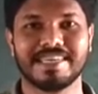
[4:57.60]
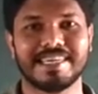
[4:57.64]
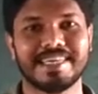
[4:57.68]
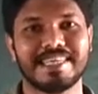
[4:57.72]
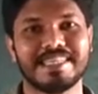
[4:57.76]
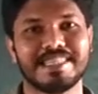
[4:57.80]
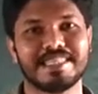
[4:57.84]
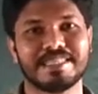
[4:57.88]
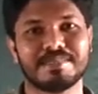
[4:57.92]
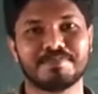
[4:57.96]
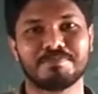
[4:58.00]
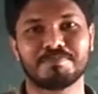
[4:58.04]

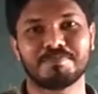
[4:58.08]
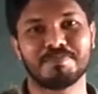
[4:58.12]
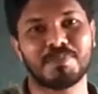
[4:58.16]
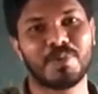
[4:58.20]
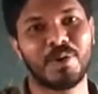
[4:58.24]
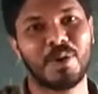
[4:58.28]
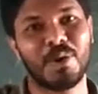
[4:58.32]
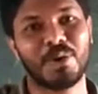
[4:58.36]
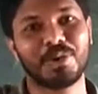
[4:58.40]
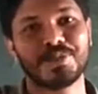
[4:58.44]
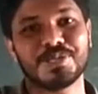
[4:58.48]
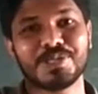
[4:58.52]
is
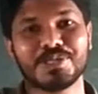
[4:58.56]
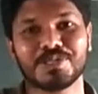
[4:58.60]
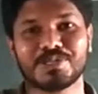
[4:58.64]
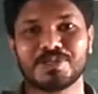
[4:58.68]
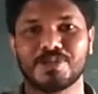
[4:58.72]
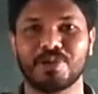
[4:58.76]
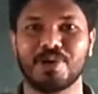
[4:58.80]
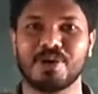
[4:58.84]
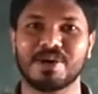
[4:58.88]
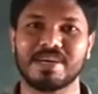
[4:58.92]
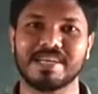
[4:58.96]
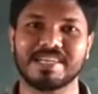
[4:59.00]
more
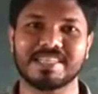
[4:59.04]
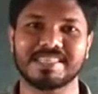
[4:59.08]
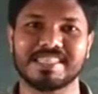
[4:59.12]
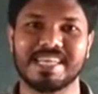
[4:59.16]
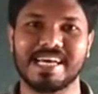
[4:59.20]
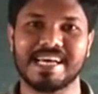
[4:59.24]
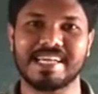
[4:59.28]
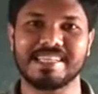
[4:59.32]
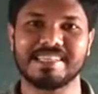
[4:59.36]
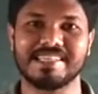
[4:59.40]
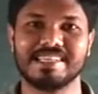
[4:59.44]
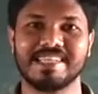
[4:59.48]
stronger
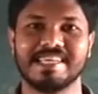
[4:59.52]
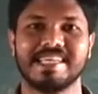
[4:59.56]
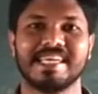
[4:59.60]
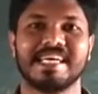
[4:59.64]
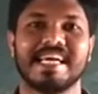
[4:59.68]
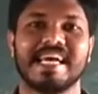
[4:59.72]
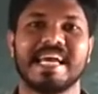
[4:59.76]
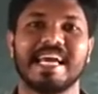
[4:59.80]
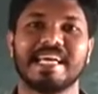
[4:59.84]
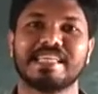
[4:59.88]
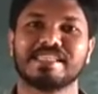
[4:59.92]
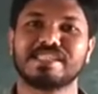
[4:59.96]

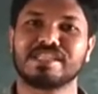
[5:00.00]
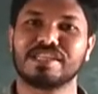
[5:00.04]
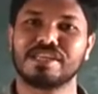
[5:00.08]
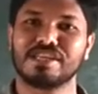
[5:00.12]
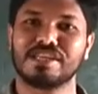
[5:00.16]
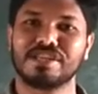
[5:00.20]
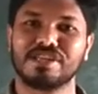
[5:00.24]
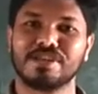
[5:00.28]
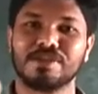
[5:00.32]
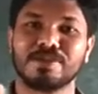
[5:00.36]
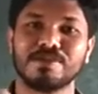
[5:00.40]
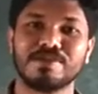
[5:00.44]
than a
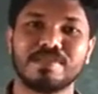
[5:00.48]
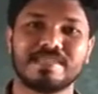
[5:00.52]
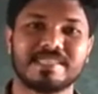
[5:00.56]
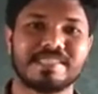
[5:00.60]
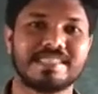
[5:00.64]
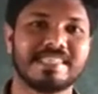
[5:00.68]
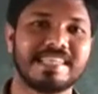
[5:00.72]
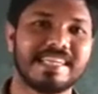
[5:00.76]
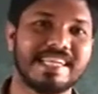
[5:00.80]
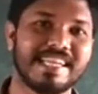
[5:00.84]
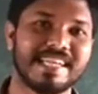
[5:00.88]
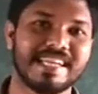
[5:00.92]
thread of
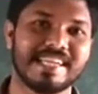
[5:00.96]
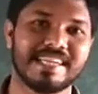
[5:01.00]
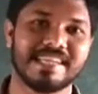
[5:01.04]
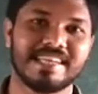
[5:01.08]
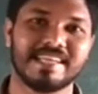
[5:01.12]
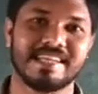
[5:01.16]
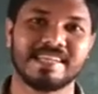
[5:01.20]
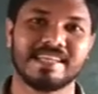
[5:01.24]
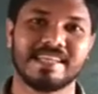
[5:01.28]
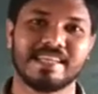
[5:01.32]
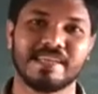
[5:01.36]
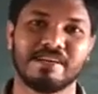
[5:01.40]
steel.
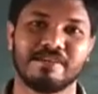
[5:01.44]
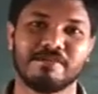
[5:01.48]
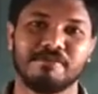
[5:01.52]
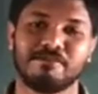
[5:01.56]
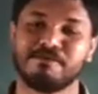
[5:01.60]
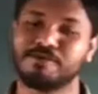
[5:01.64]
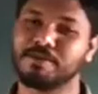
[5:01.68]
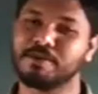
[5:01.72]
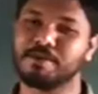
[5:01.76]
If we